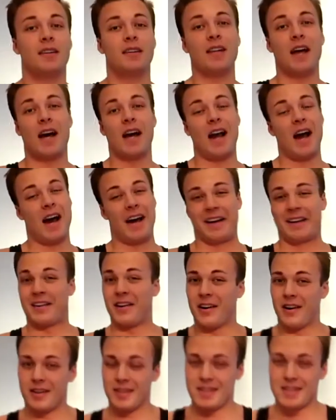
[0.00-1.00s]
that I
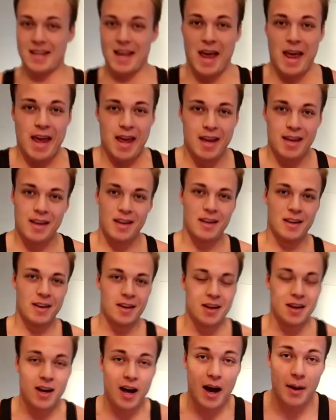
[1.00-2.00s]
can't say
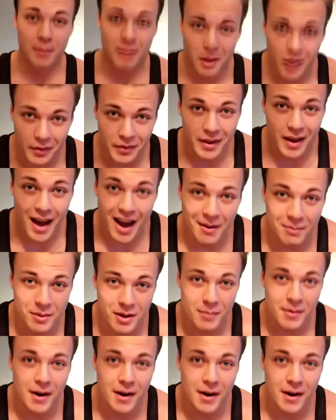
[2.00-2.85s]
I'm not happy